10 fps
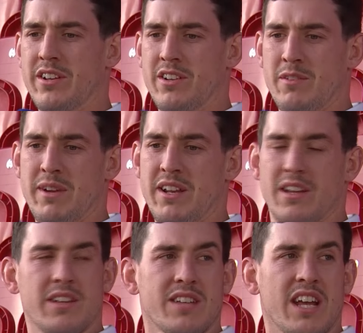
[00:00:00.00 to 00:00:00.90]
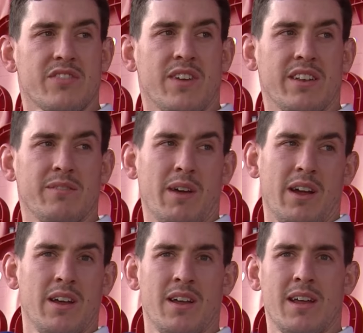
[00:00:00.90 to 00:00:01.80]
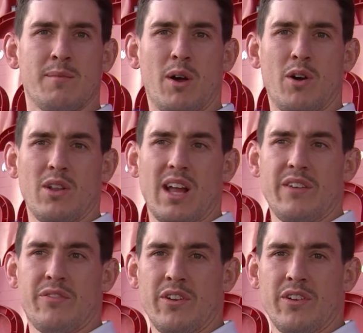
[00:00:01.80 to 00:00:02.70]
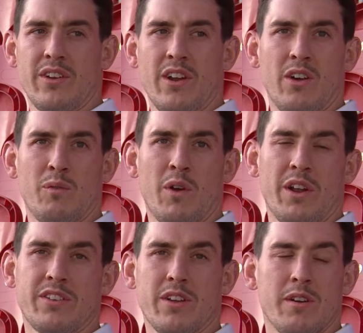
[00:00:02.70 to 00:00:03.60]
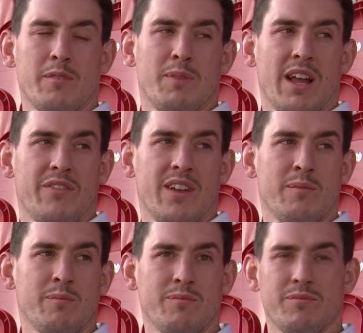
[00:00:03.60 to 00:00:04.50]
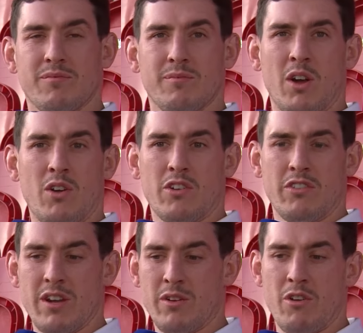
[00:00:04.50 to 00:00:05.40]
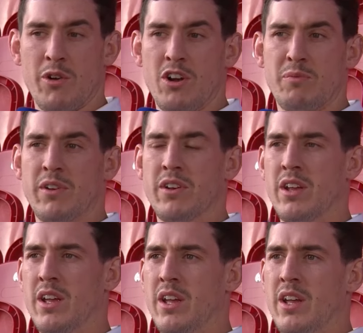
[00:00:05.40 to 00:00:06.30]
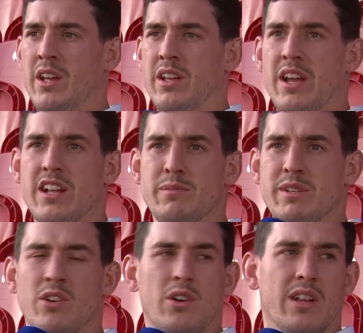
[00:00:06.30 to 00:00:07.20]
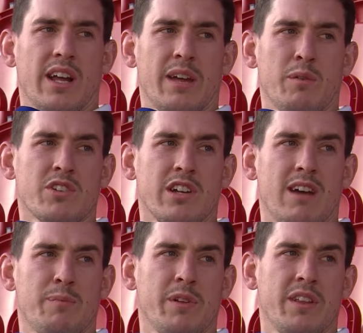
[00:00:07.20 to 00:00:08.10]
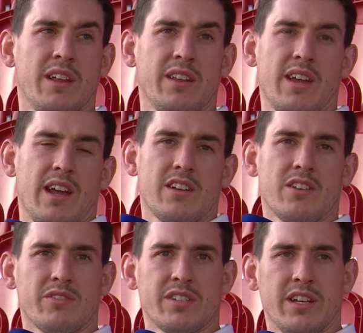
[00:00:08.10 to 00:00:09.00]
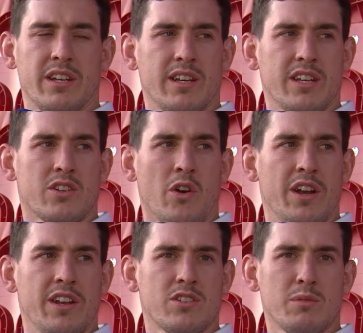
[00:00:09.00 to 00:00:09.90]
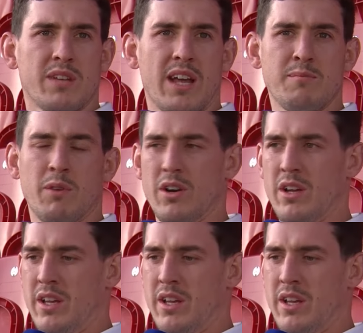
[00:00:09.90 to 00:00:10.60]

You know, I've been a Saints fan my whole life and, you know, wanting to play for them my whole career growing up. And, yeah, to be told that it wasn't going to happen, then, yeah, it's obviously, it's gutting, it's upsetting, but...